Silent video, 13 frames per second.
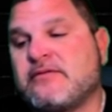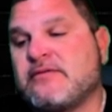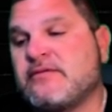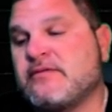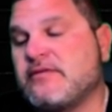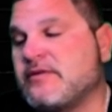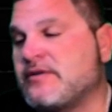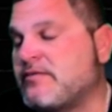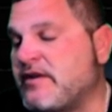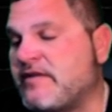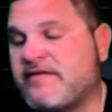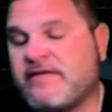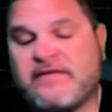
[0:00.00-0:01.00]
In
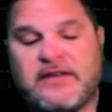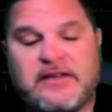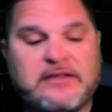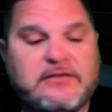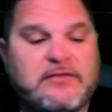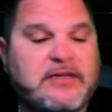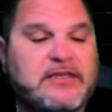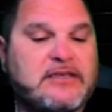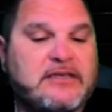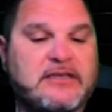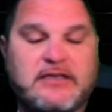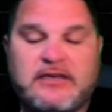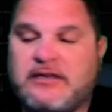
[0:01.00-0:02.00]
2015,
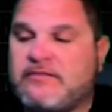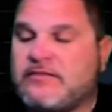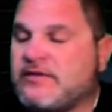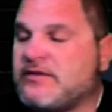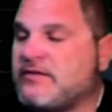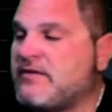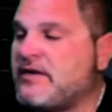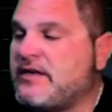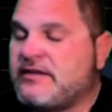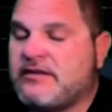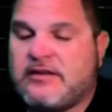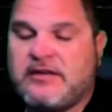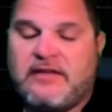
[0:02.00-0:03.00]
2016 was great.
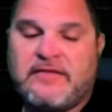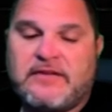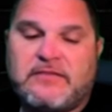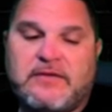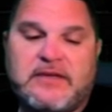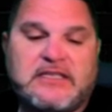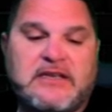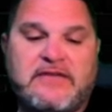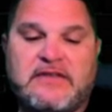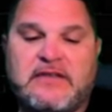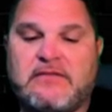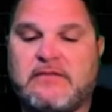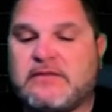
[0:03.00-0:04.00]
Even
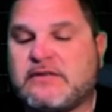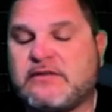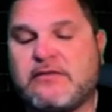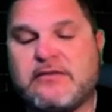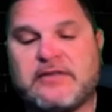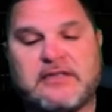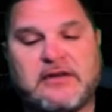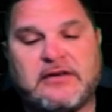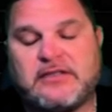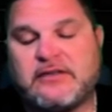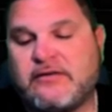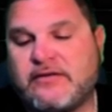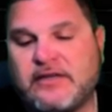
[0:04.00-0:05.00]
2017, we were slowly starting to
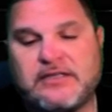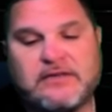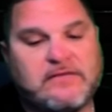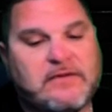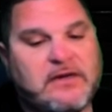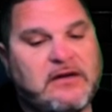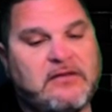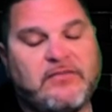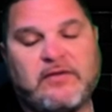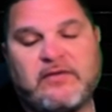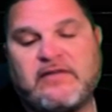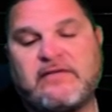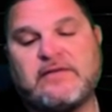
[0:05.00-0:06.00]
turn things around. My
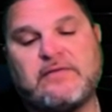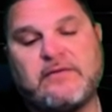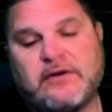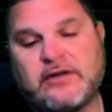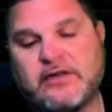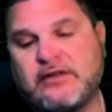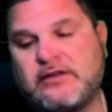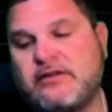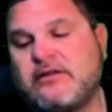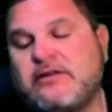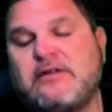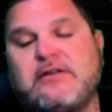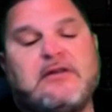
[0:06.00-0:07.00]
wife was working.
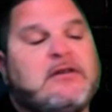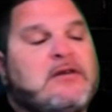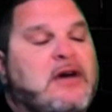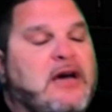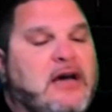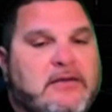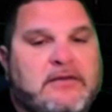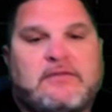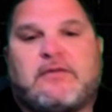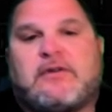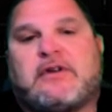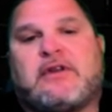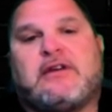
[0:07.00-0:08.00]
I was
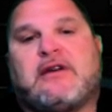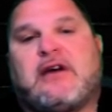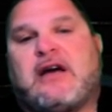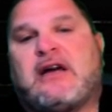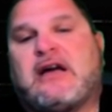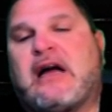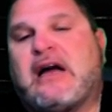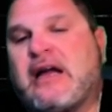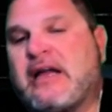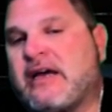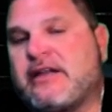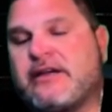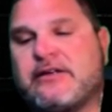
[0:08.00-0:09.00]
working. I
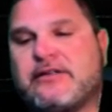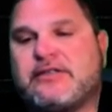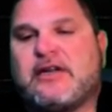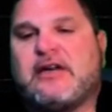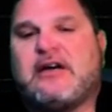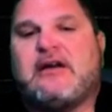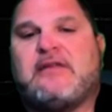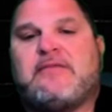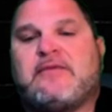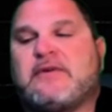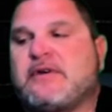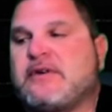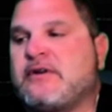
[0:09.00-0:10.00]
had a good job.
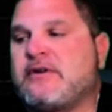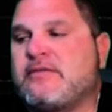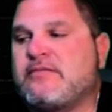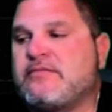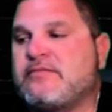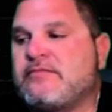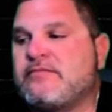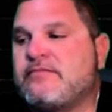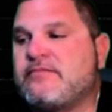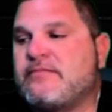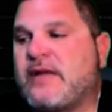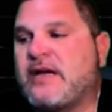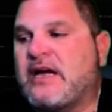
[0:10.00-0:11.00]

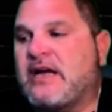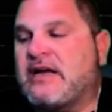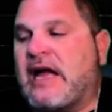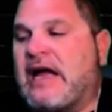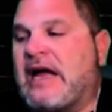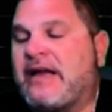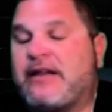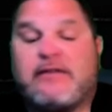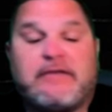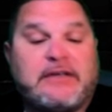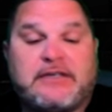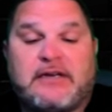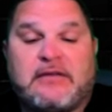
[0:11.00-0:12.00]
I had a
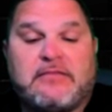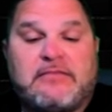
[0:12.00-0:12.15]
great job.